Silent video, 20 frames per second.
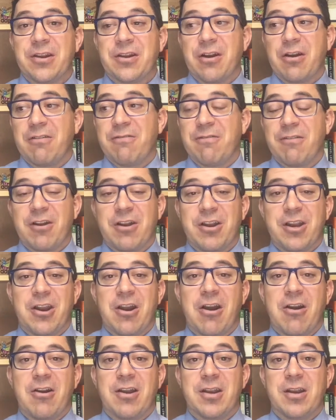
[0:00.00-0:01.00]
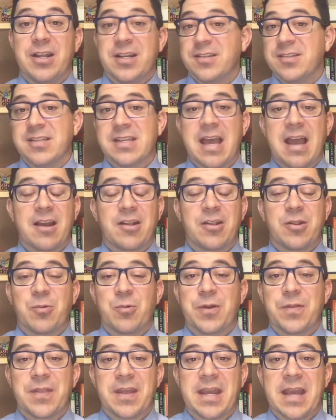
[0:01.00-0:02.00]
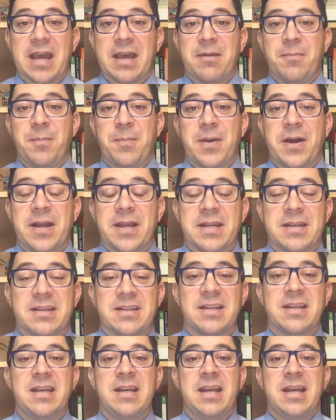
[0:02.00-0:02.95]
our front yard and exactly what they had in mind,